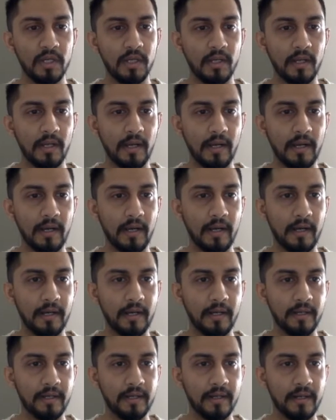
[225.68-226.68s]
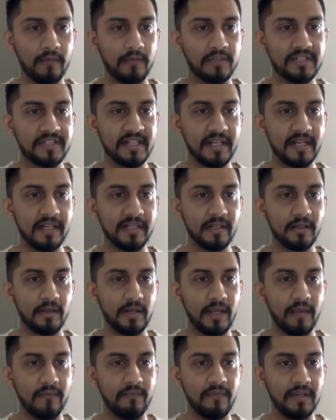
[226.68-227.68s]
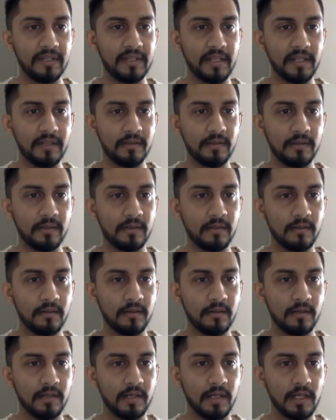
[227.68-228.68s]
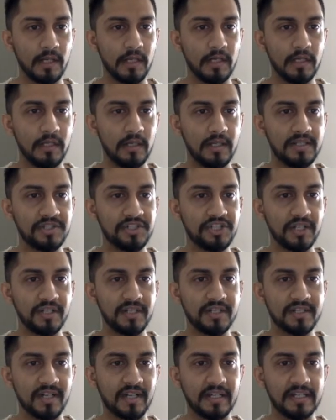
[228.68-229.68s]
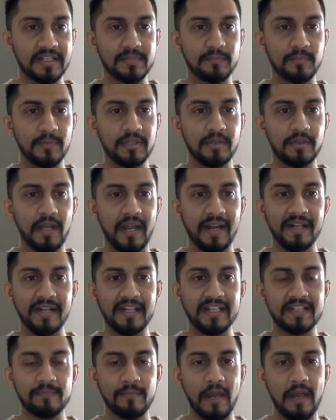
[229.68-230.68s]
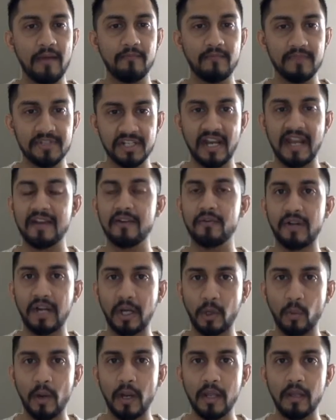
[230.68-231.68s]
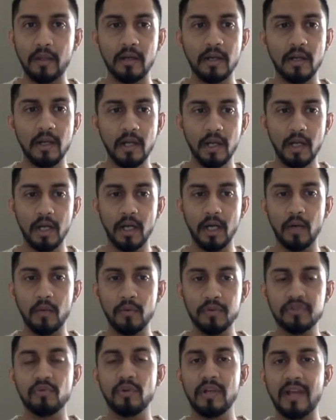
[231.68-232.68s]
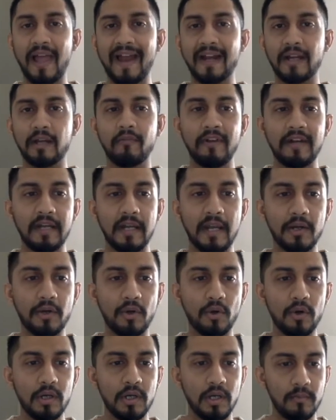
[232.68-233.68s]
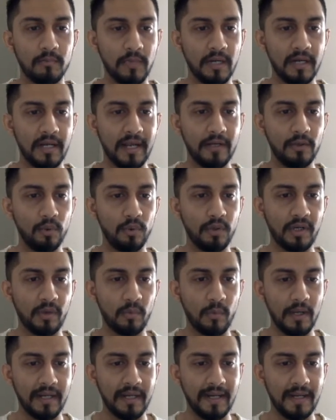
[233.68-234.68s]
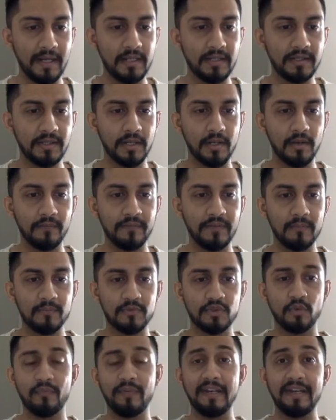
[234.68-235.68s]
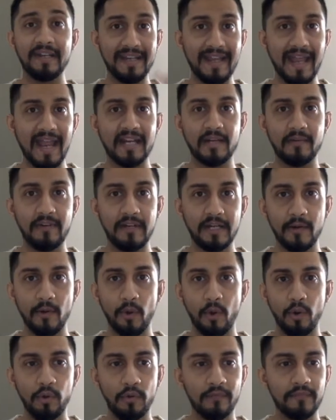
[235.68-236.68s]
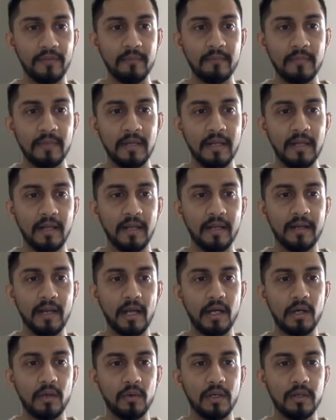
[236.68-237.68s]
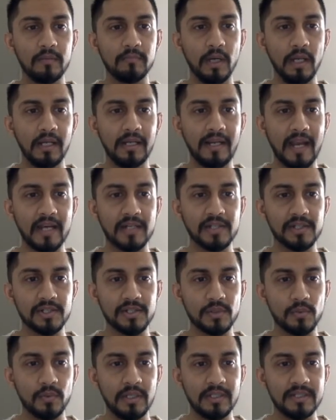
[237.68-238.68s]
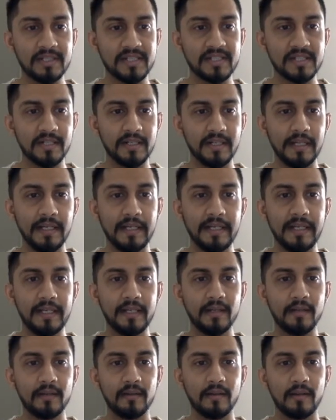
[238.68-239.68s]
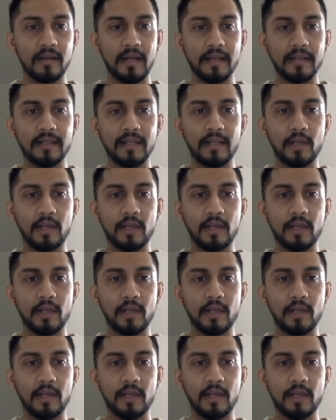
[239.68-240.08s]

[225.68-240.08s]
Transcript: and I would select everything. I'll uncheck this Akismet anti-spam, which I require, which will activate later on, but I don't require any three of them. So we deactivated all of them, and now in bulk actions we'll just delete and click